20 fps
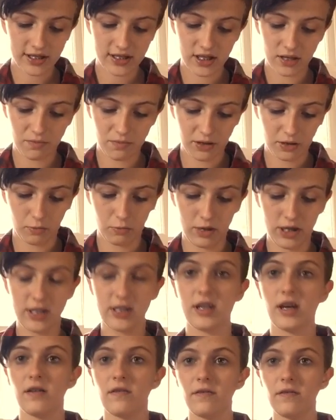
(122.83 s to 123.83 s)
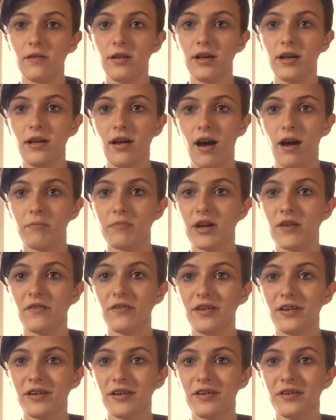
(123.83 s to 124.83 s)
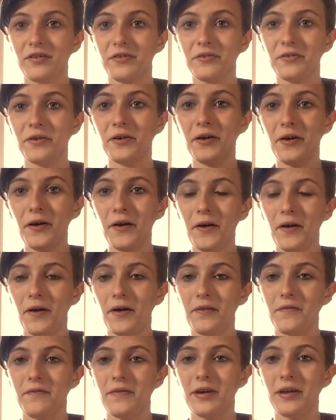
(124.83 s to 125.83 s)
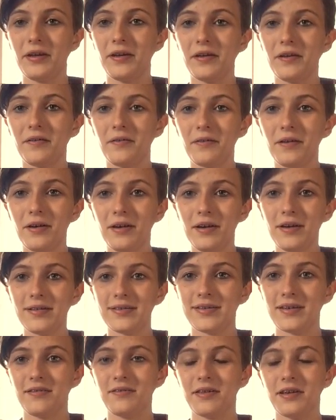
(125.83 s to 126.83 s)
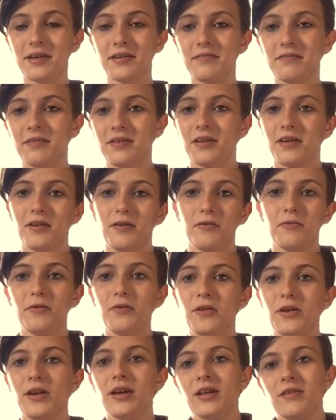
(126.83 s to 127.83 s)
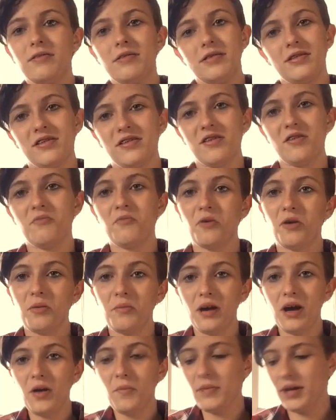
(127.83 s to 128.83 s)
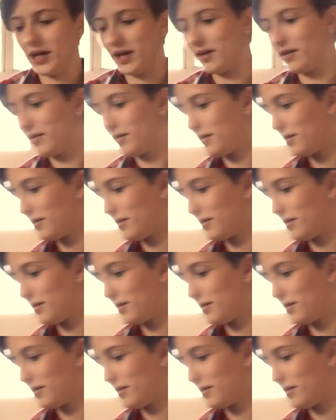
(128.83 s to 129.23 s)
is something I'm definitely gonna do on video, so then, you know, you can get to know more about me.